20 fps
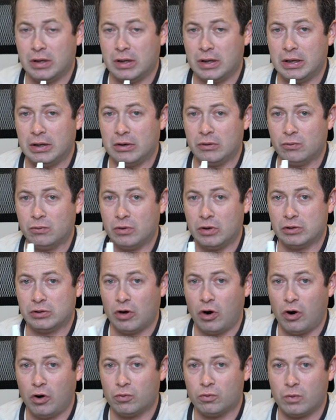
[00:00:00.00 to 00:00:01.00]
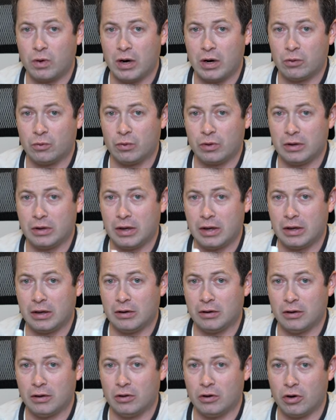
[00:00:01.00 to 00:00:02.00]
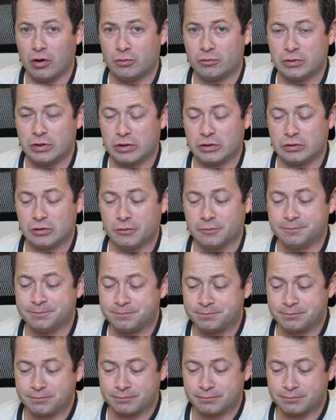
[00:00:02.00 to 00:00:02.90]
it was hardwired with a alarm system,